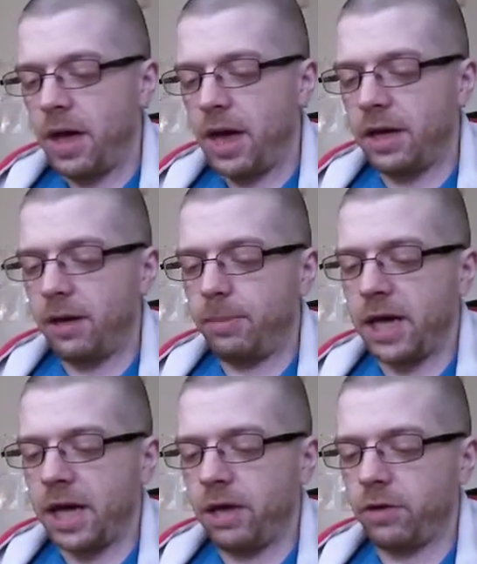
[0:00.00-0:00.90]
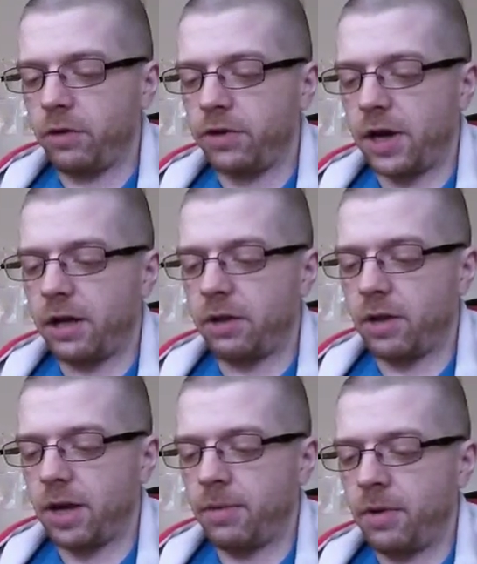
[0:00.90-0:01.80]
And he began to say to
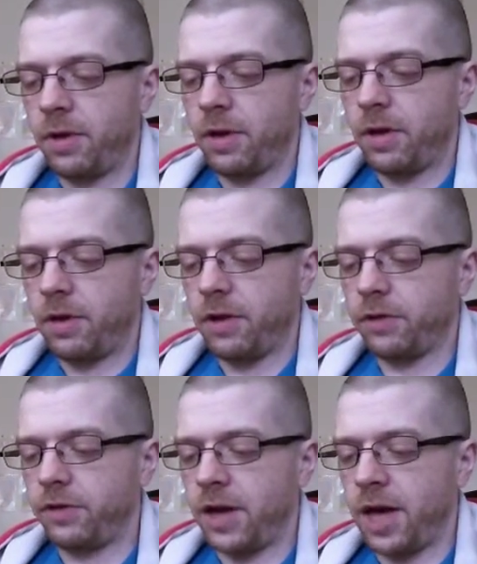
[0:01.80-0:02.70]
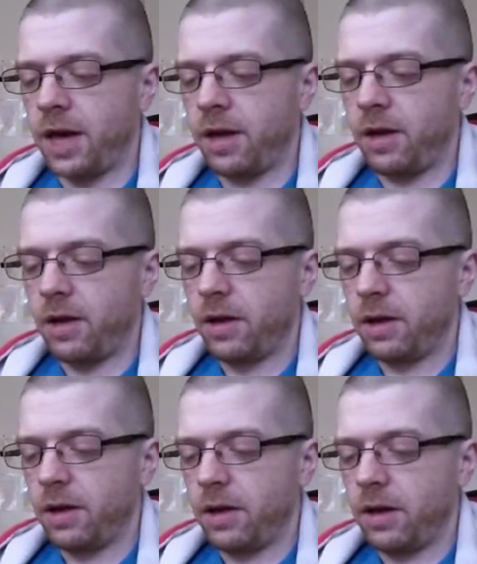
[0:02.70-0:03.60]
them, This day
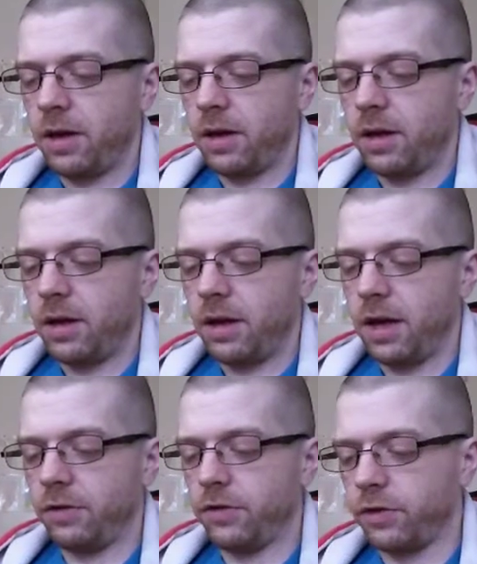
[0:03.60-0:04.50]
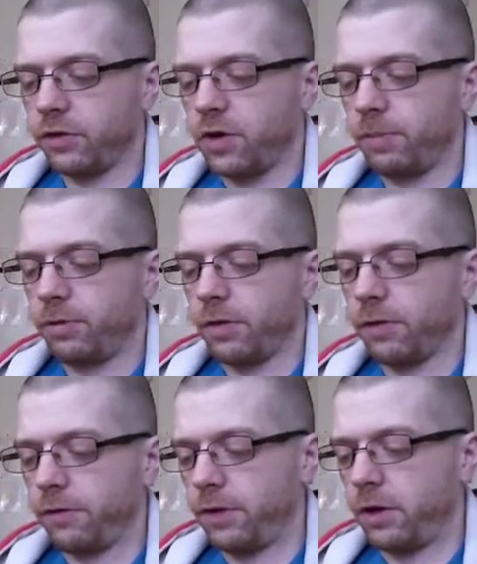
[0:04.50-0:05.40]
is the scripture
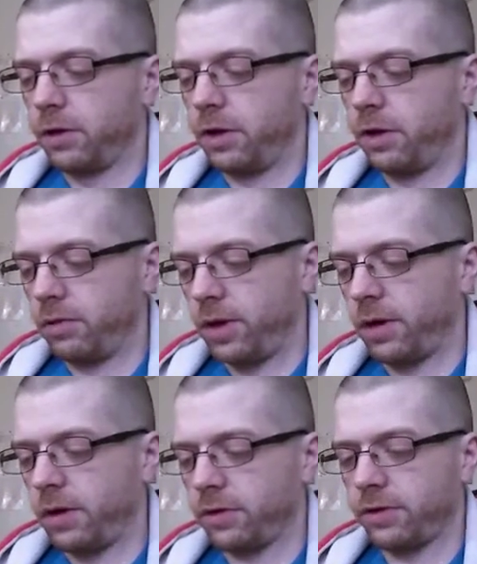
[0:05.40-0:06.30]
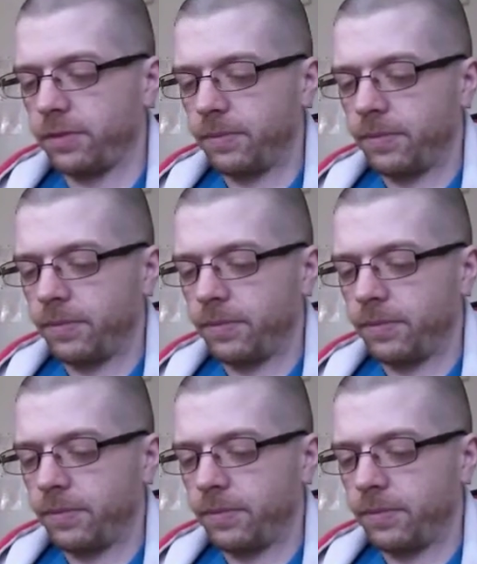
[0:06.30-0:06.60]
fulfilled in your ears.